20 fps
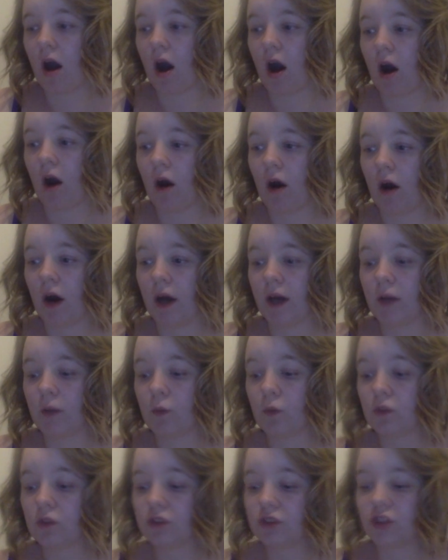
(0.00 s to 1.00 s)
I
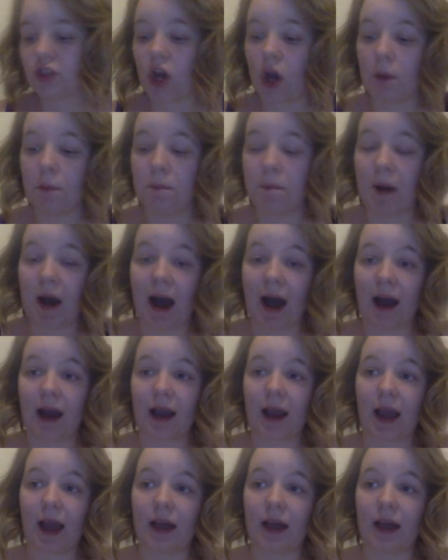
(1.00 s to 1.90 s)
want to go back